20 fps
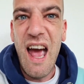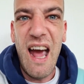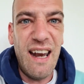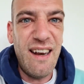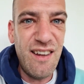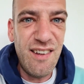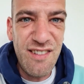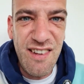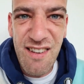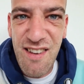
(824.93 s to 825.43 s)
And
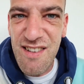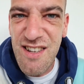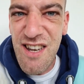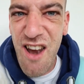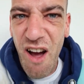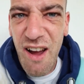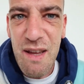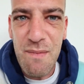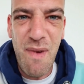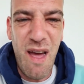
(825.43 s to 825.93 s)
there's this
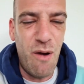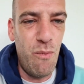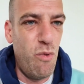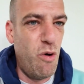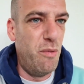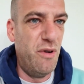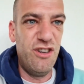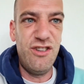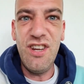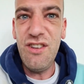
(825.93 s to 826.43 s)
nightmare
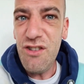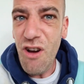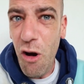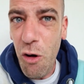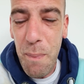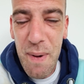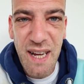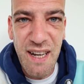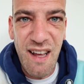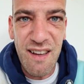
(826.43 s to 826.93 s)
woman. She's got
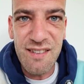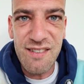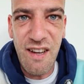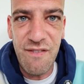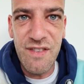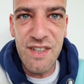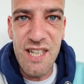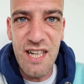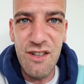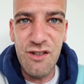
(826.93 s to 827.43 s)
to be in her
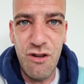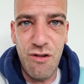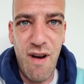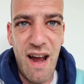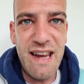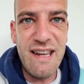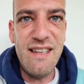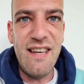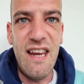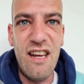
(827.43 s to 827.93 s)
70s or
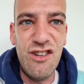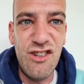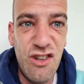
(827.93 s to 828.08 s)
80s.